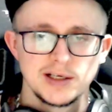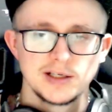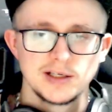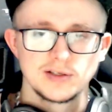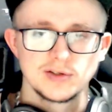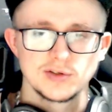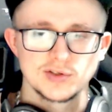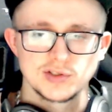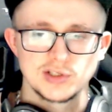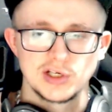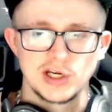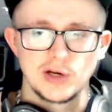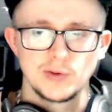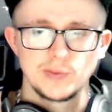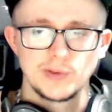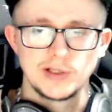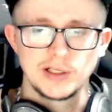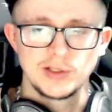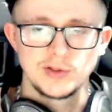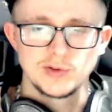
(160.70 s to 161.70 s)
Because, you know,
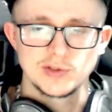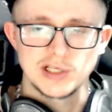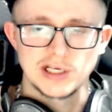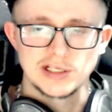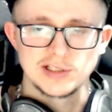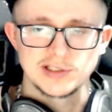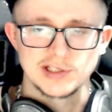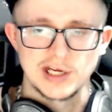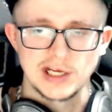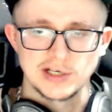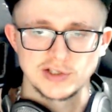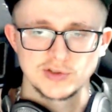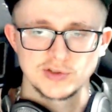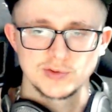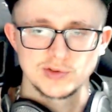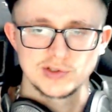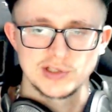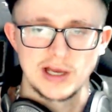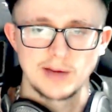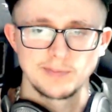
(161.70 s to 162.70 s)
we use international
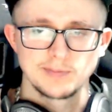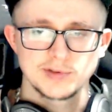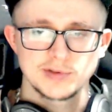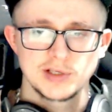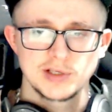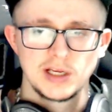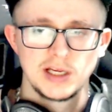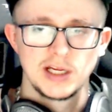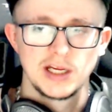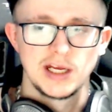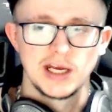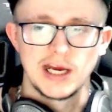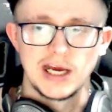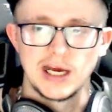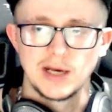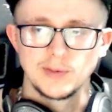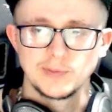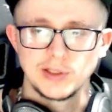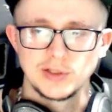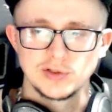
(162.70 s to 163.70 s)
stamps,
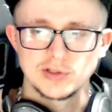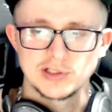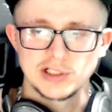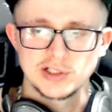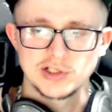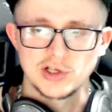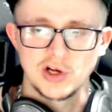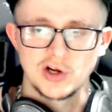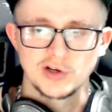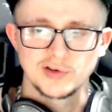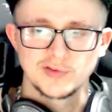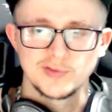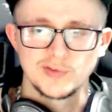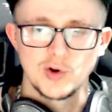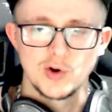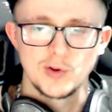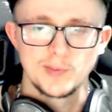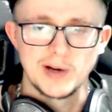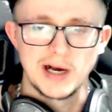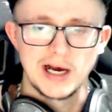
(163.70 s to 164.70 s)
and we usually charge
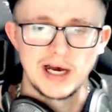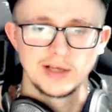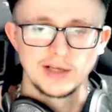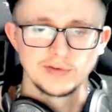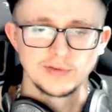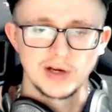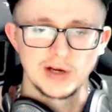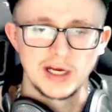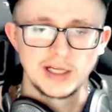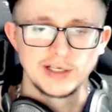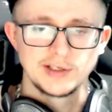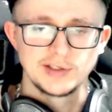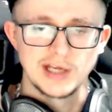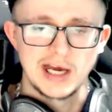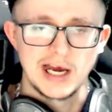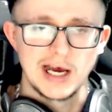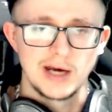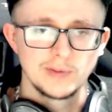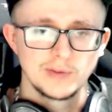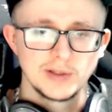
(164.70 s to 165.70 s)
£4, right?
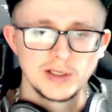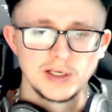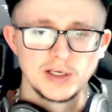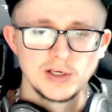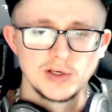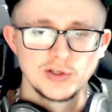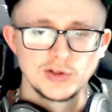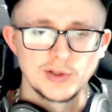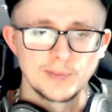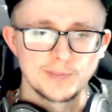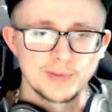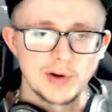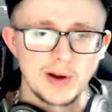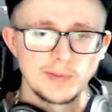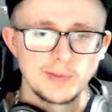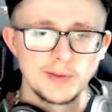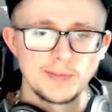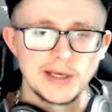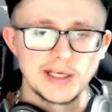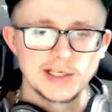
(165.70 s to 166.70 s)
Now, the
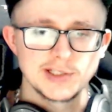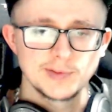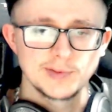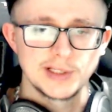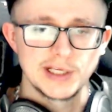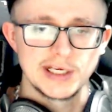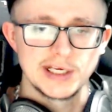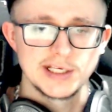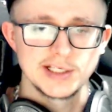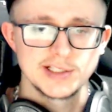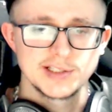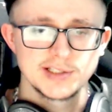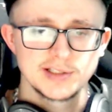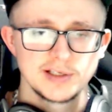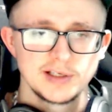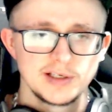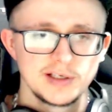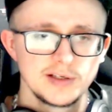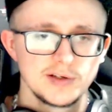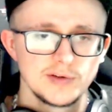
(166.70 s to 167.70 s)
problem is with this,
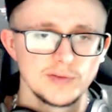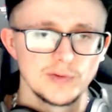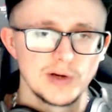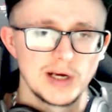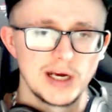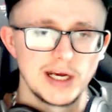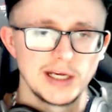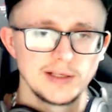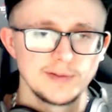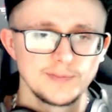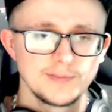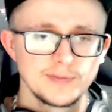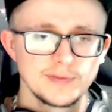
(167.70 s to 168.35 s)
right?